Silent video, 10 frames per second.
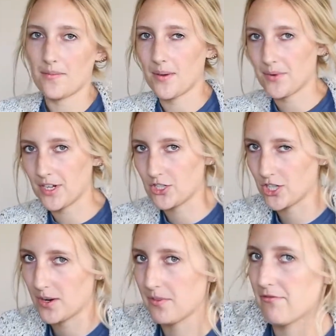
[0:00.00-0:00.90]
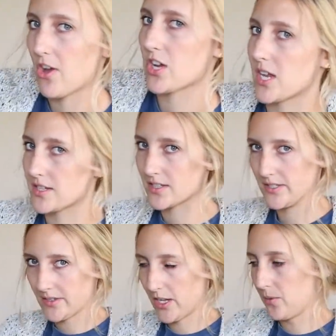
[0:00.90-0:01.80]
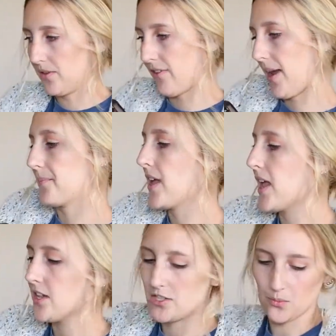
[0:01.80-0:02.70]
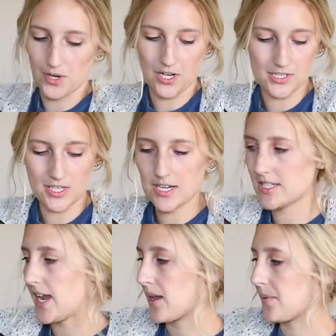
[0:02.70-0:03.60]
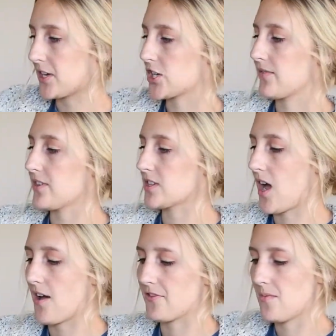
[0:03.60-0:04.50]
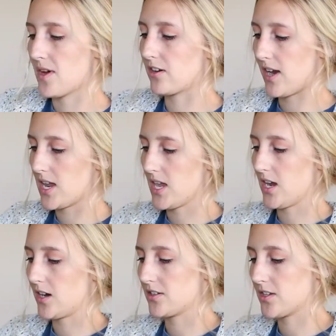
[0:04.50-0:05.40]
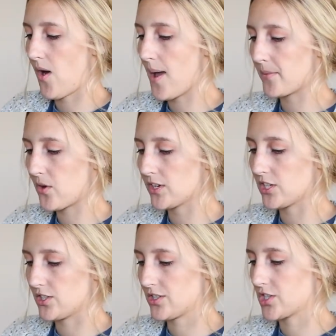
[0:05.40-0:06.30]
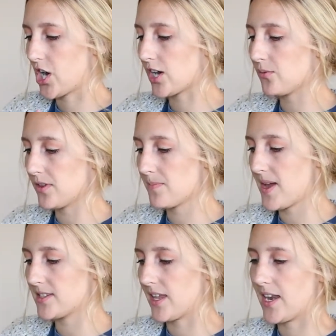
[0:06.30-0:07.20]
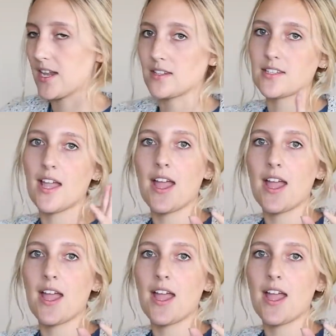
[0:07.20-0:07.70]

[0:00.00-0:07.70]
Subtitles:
I'm pretty sure I'm in focus. It'll be fine. So we're just gonna take a picture of this coffee mug right here. So I'm going to start with my settings.